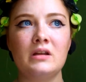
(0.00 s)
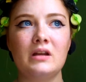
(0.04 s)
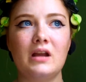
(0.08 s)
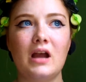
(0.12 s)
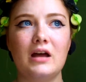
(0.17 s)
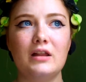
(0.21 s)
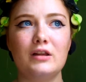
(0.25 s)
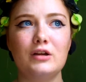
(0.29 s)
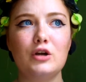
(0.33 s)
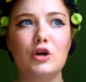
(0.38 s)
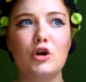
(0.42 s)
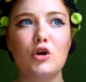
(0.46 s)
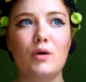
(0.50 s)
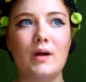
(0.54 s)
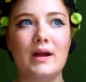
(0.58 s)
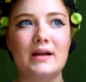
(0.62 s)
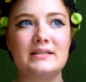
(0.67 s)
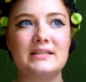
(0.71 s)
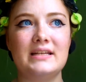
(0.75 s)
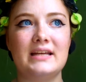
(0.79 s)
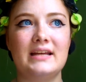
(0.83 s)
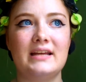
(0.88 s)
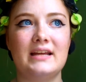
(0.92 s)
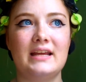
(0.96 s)
Color
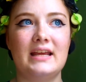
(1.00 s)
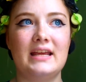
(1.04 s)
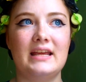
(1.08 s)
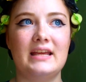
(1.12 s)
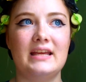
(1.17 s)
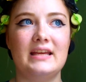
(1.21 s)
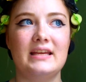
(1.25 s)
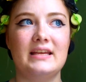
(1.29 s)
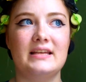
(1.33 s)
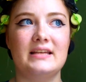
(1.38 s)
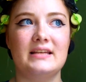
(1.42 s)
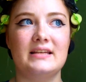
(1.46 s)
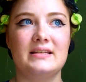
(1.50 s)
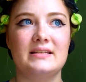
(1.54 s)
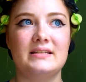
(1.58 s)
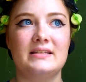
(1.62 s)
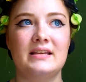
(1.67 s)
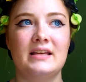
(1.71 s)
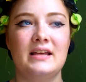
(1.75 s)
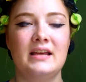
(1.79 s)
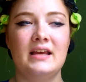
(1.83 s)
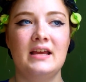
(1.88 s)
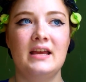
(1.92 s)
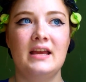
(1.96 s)
correcting
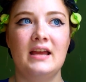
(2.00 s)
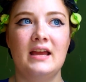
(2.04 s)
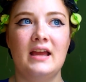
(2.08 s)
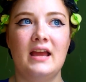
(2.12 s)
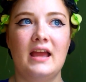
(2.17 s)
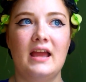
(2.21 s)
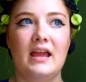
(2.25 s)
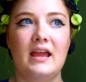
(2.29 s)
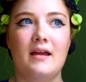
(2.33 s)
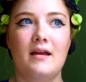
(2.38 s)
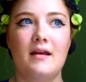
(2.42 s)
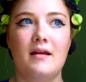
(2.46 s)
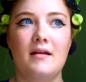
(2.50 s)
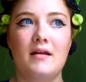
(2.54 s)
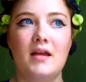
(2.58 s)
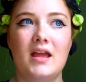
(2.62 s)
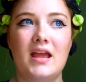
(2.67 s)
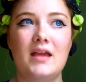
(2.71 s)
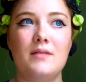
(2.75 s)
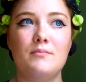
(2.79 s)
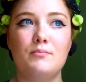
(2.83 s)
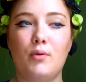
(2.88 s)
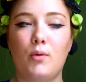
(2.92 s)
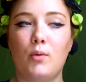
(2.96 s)
is
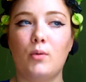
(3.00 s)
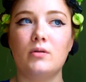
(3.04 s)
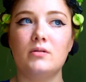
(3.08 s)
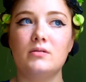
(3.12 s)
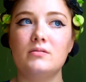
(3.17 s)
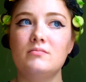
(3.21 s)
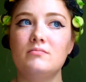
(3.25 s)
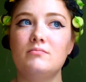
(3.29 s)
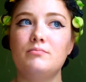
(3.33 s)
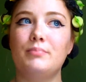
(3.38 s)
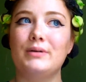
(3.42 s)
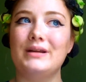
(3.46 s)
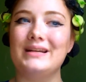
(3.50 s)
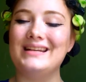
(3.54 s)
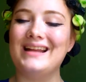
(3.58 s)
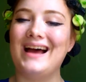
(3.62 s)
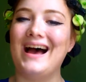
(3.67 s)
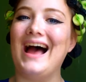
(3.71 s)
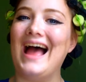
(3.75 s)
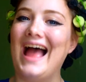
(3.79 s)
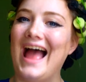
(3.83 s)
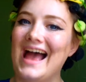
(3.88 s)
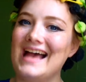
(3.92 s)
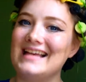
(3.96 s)
important, but
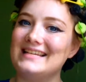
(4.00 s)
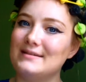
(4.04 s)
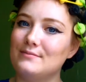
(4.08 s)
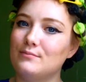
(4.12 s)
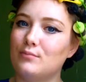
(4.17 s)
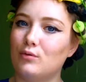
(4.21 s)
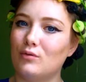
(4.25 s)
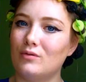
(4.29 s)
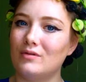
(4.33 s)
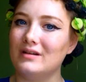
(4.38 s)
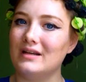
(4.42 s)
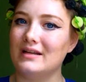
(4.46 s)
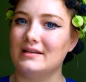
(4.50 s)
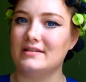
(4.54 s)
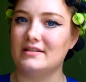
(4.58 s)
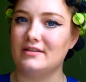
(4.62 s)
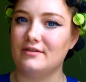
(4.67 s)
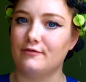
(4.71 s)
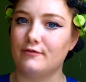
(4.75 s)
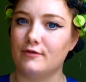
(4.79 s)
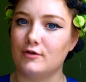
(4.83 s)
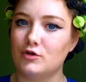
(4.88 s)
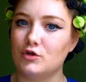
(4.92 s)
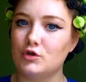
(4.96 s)
not as important as the
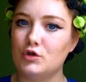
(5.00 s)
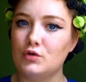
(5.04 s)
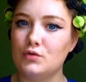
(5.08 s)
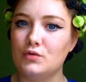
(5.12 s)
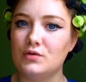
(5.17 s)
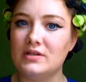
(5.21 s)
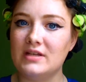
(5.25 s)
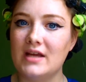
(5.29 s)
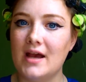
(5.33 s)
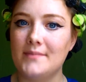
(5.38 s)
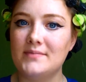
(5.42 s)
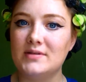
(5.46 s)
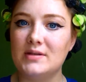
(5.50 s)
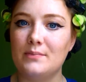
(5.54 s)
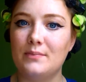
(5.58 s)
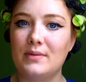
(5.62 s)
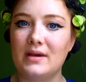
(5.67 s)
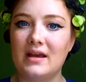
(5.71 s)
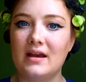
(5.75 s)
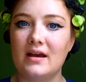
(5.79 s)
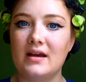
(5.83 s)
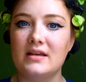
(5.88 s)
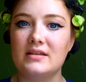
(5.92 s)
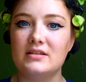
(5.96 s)
first two steps,
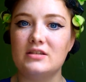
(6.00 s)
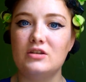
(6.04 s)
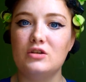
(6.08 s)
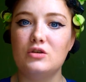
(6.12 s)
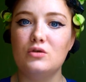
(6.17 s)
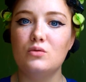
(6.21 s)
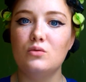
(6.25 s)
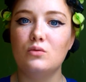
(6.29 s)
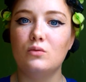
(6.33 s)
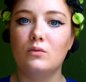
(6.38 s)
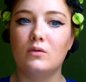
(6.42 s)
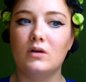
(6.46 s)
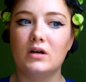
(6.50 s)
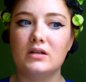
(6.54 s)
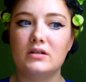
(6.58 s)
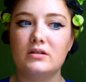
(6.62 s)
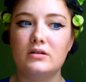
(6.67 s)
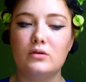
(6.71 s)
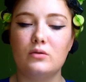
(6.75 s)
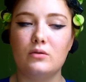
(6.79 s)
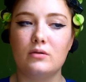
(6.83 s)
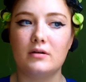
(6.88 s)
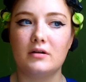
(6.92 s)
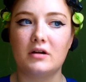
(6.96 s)
because you
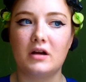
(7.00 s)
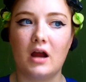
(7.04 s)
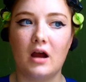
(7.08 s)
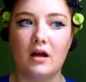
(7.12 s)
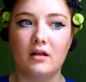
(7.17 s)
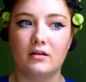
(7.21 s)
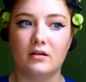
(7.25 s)
want your